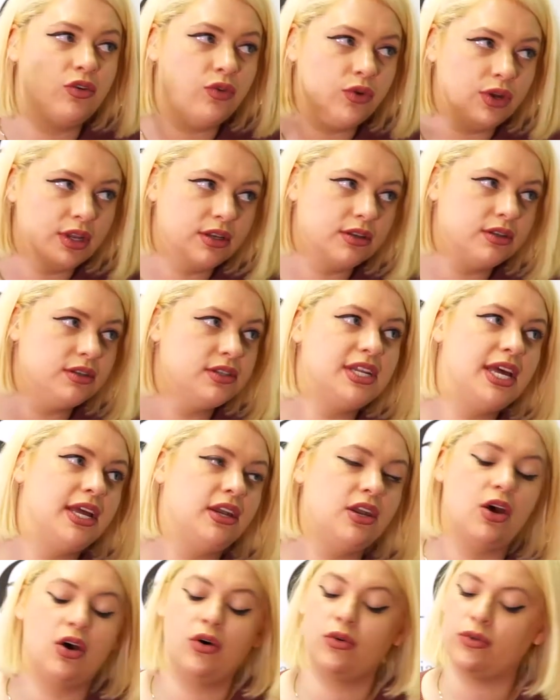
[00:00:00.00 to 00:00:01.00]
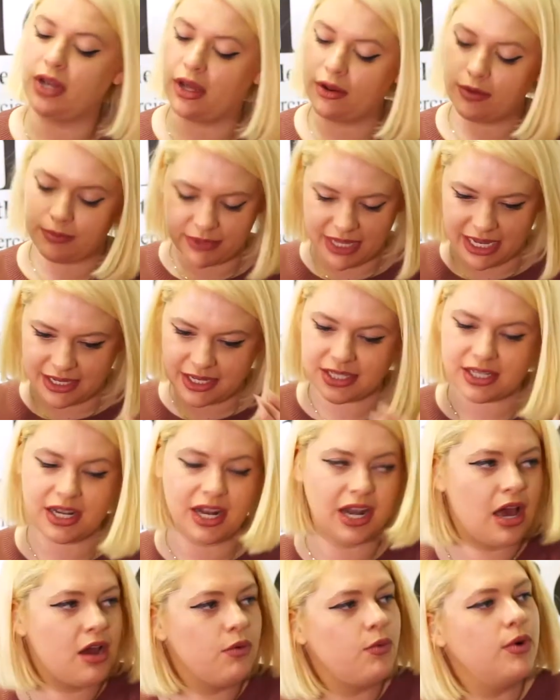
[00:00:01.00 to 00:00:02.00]
You can say, no, that doesn't
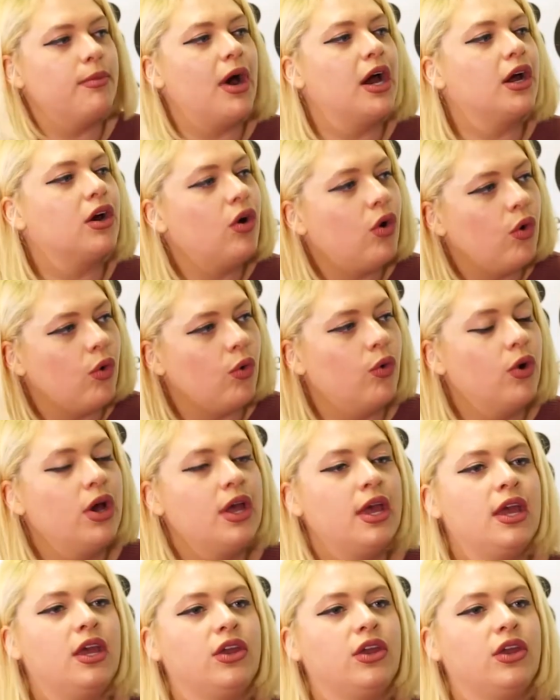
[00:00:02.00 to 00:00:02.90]
align with my goal.